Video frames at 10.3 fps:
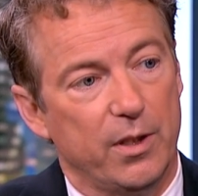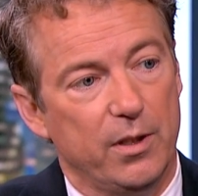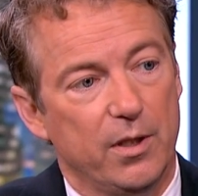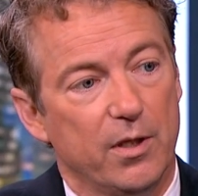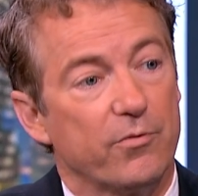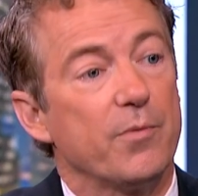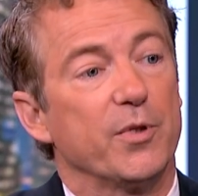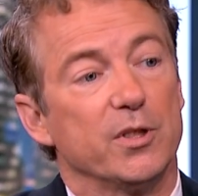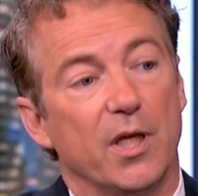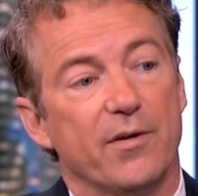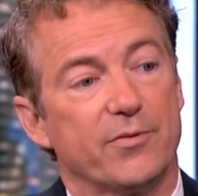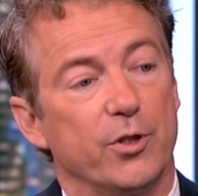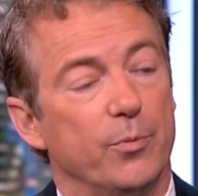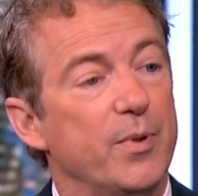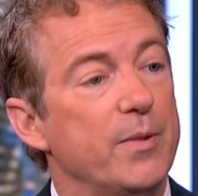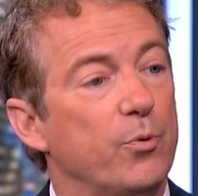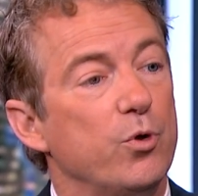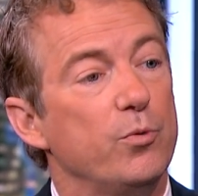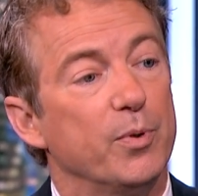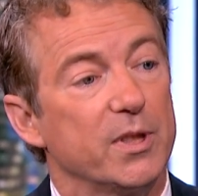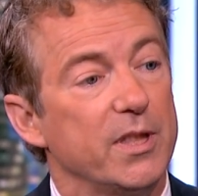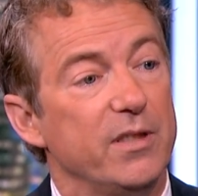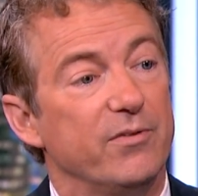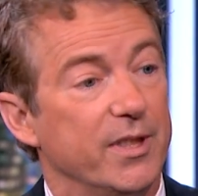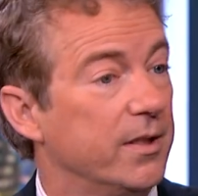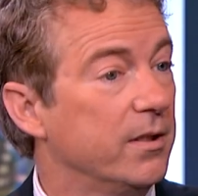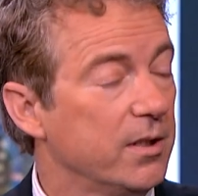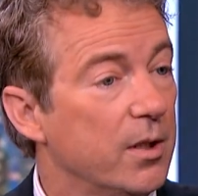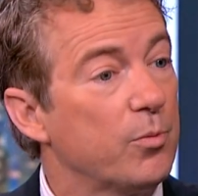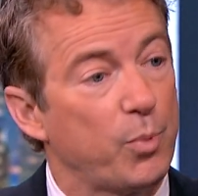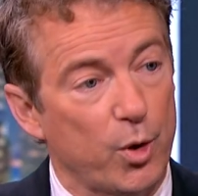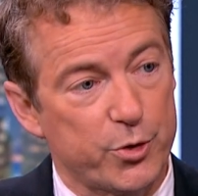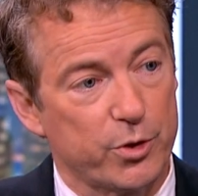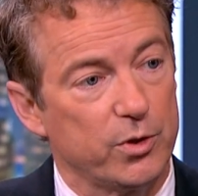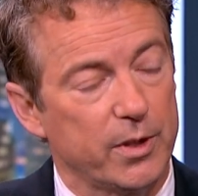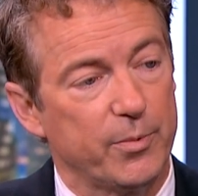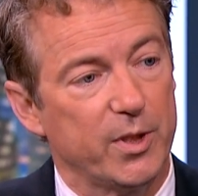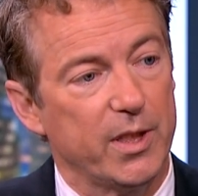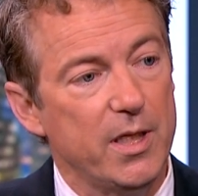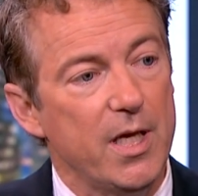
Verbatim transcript: Mm -hmm. From the left, there are people who believe in personal liberty.